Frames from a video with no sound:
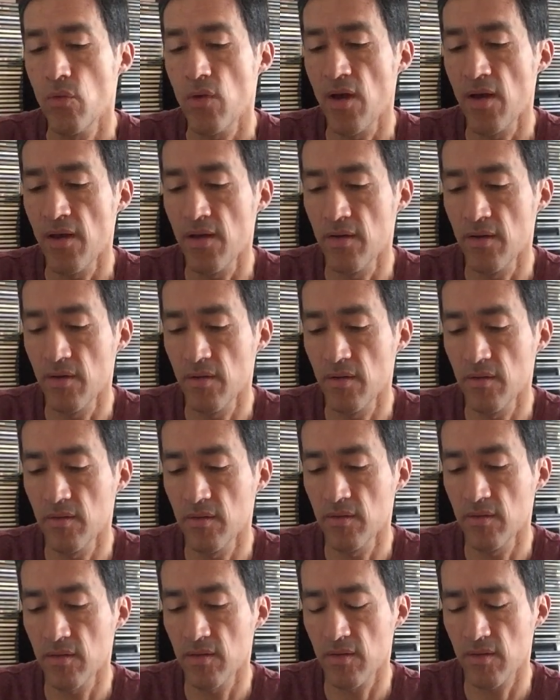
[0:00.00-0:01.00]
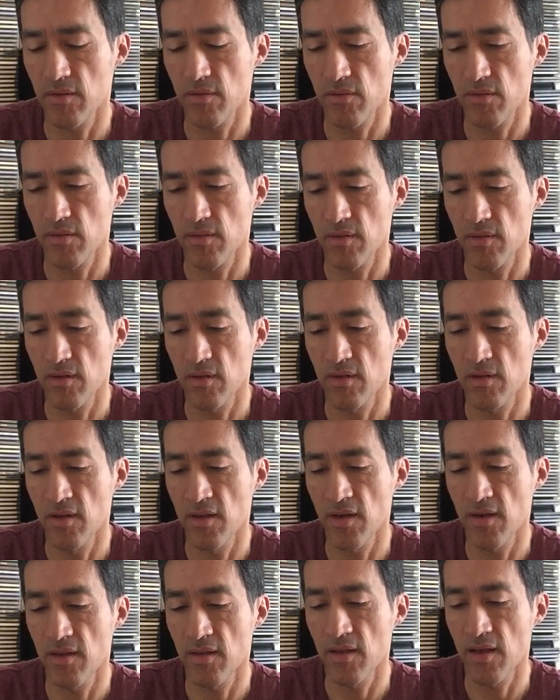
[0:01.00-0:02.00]
and
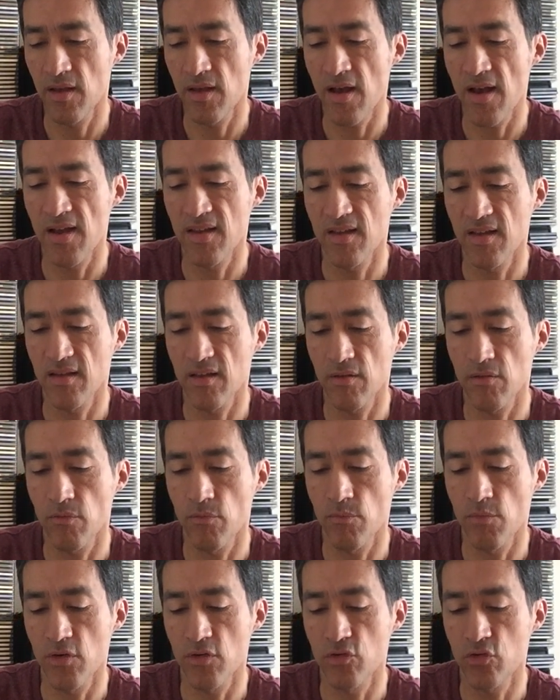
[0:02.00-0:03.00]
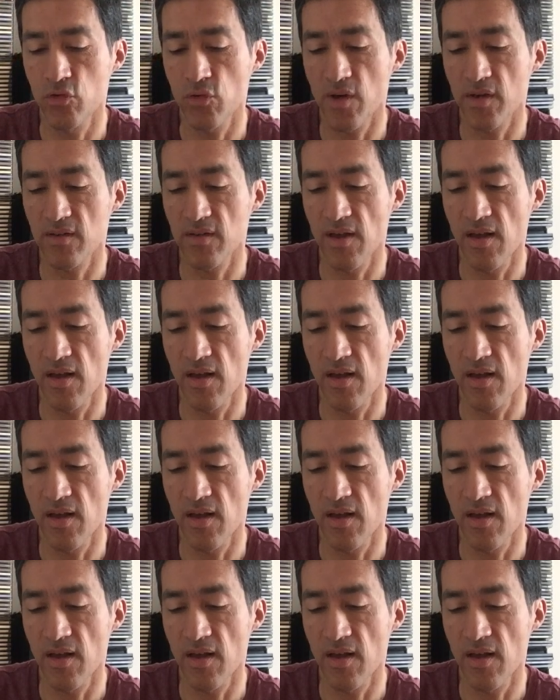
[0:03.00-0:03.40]
then they added bonus tracks,